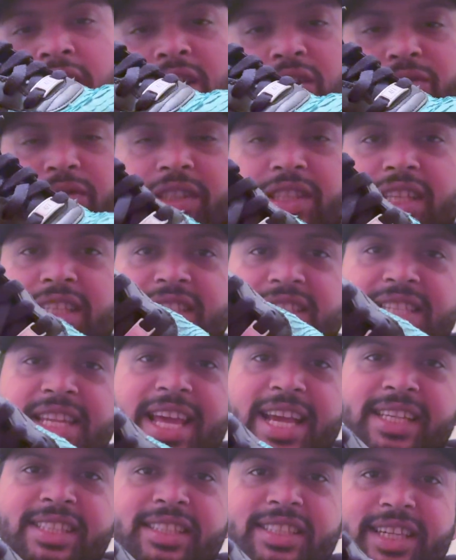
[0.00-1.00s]
with the
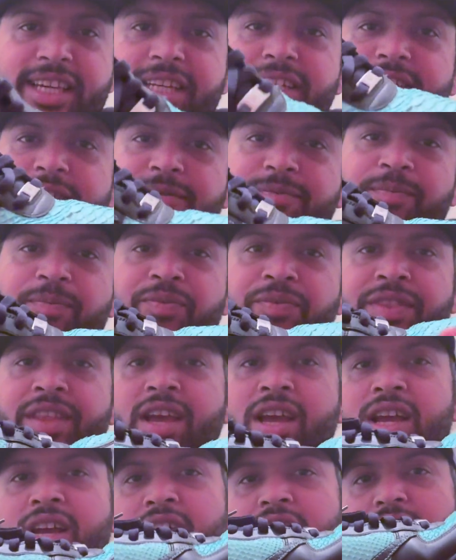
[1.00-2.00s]
snake skin.
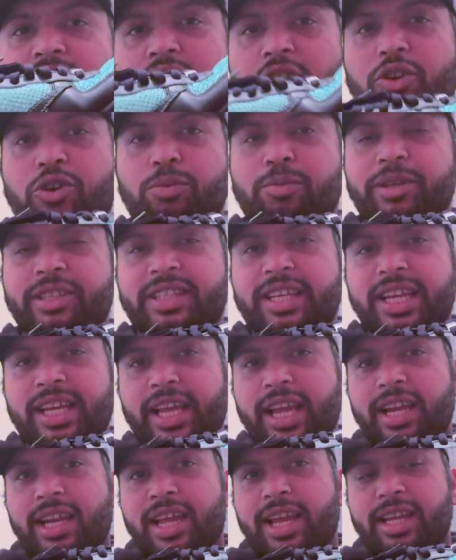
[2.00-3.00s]
Now you'll be
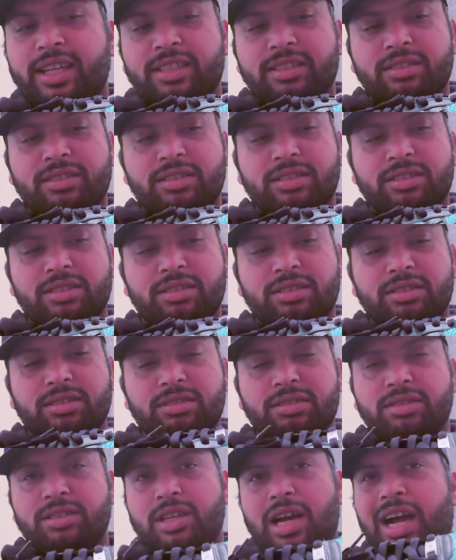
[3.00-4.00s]
thinking like,
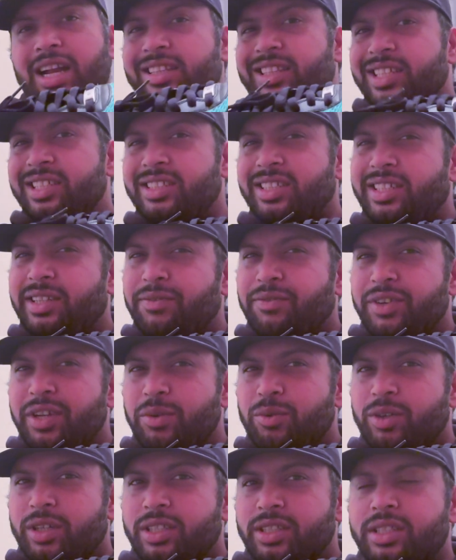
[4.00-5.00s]
are these
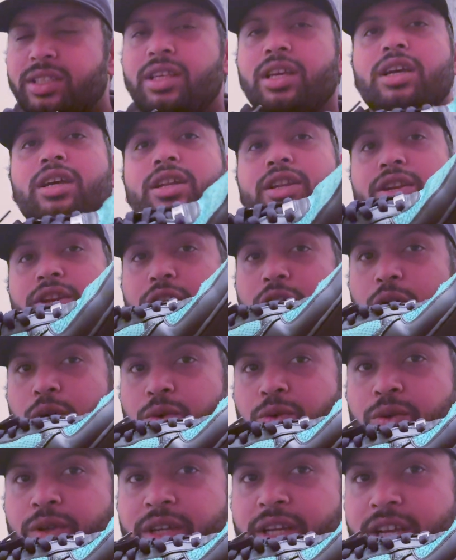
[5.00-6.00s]
different ones?
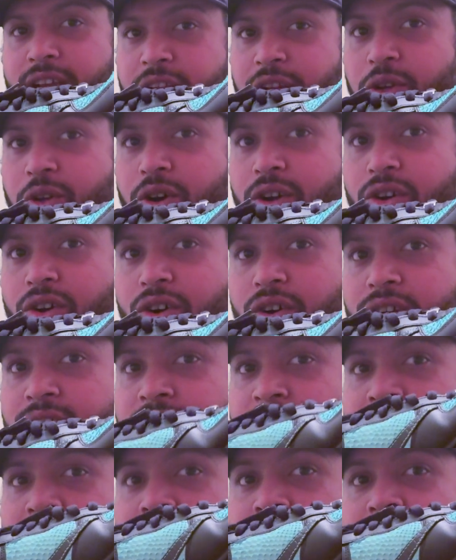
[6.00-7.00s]
No, here you are wrong.
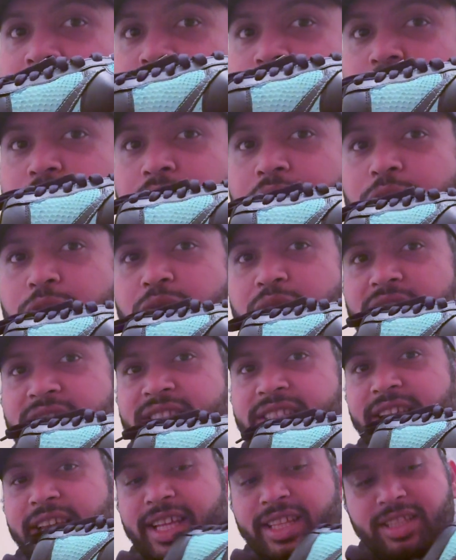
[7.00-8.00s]
So here you are
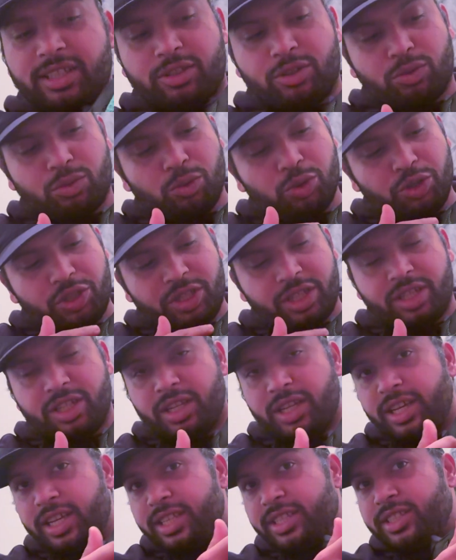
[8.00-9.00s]
saying the swoosh
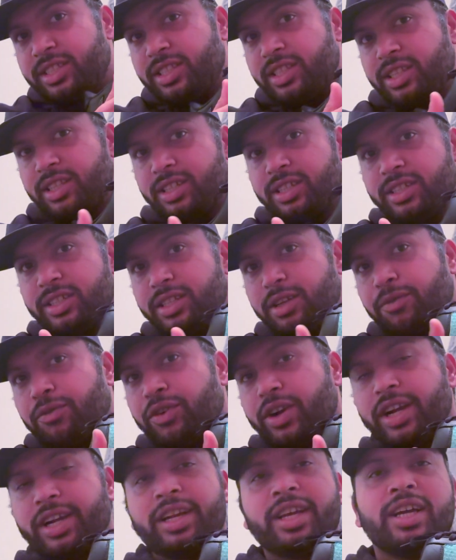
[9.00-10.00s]
is
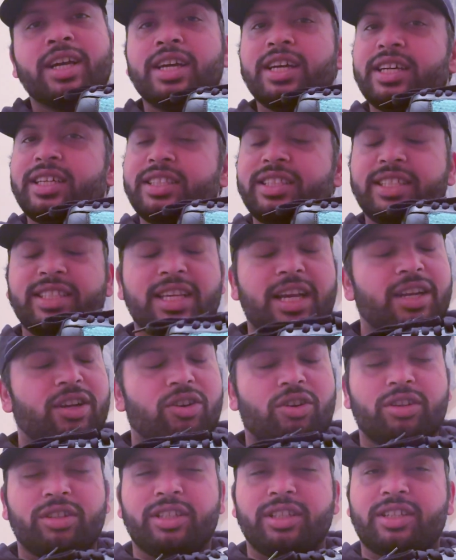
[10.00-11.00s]
different. These are
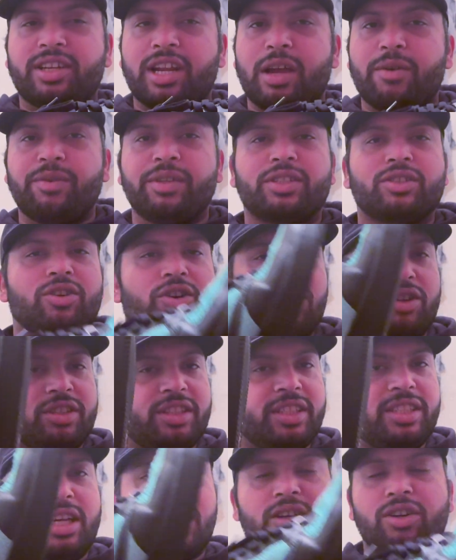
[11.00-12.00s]
not the Travis Scott,
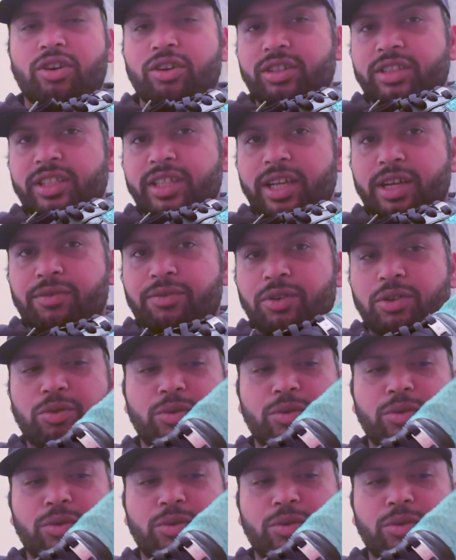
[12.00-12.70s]
these are not the Air Force